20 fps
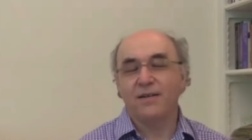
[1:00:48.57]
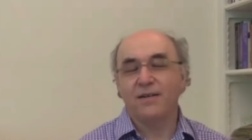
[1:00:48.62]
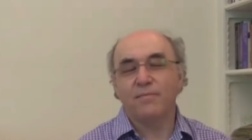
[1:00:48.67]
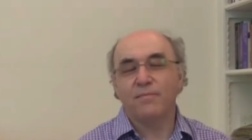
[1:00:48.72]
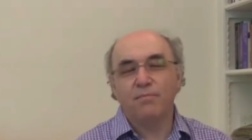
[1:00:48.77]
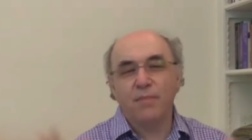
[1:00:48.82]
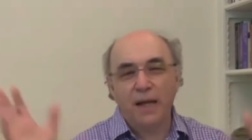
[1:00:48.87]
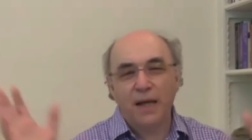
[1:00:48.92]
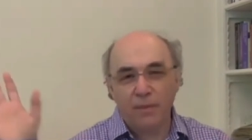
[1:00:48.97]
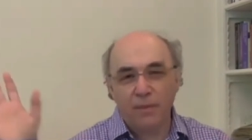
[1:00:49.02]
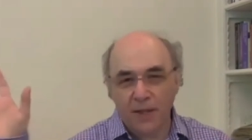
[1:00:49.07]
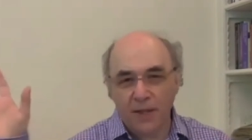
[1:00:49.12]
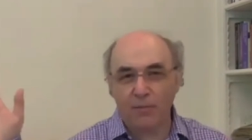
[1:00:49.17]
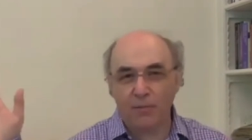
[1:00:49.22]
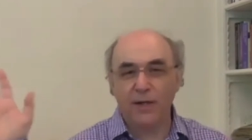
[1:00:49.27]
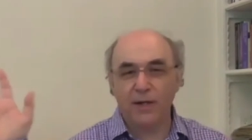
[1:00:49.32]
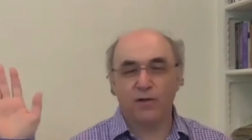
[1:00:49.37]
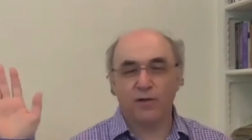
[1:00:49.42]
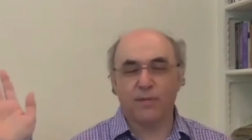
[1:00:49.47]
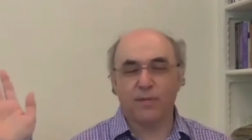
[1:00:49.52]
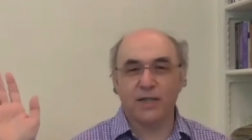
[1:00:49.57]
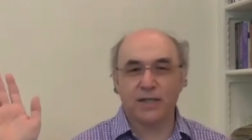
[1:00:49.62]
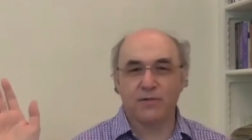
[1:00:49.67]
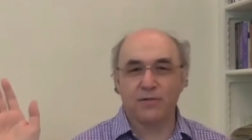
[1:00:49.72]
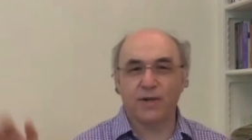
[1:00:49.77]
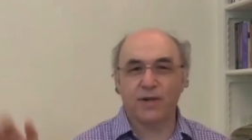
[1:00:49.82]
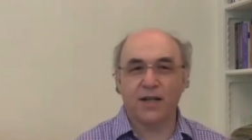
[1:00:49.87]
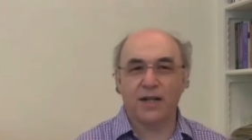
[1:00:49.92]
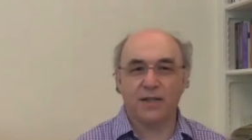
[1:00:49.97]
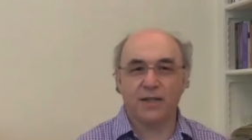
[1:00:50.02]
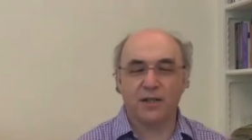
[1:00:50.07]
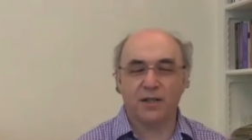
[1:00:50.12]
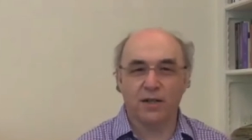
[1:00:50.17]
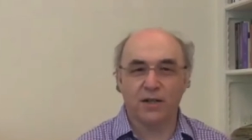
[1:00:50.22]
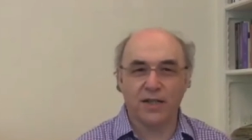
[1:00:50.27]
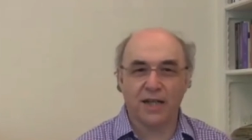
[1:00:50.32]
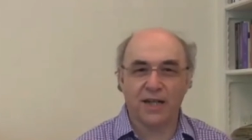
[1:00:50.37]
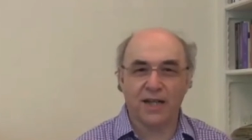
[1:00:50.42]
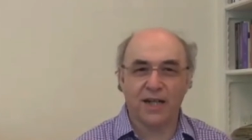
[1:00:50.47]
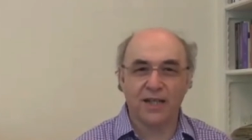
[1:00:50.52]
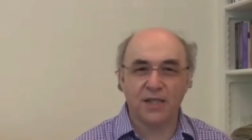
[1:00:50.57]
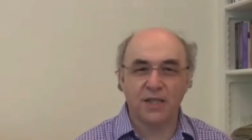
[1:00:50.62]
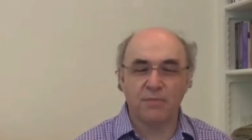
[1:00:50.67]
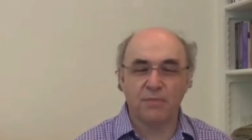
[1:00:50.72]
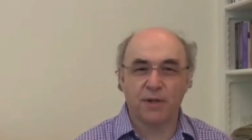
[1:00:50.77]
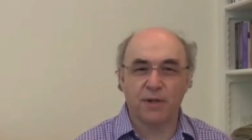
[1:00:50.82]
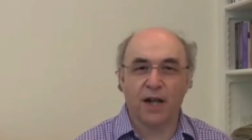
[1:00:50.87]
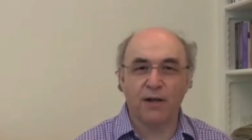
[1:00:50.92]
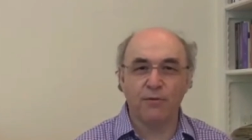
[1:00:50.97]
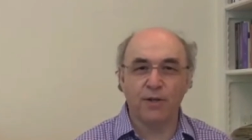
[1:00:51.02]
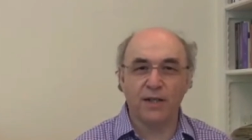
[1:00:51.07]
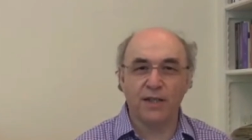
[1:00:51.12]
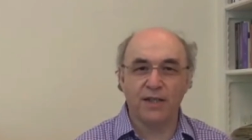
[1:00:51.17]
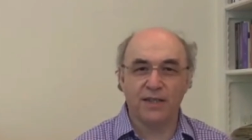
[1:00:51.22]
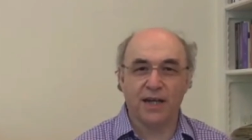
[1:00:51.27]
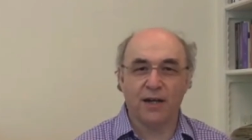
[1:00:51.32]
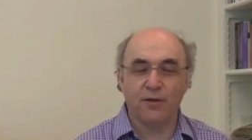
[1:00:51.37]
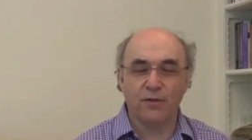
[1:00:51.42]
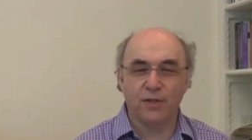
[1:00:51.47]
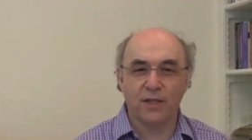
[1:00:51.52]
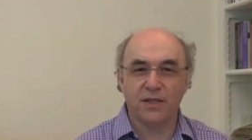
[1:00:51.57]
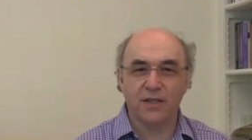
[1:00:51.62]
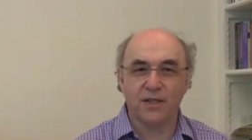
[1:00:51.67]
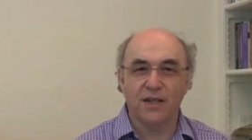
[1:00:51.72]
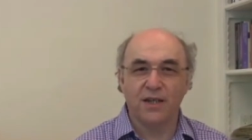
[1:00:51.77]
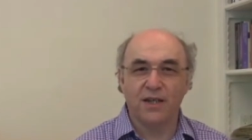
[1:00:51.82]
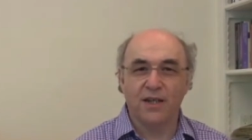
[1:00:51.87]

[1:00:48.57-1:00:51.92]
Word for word: Maybe there'll be augmented reality contact lenses, but I really doubt it.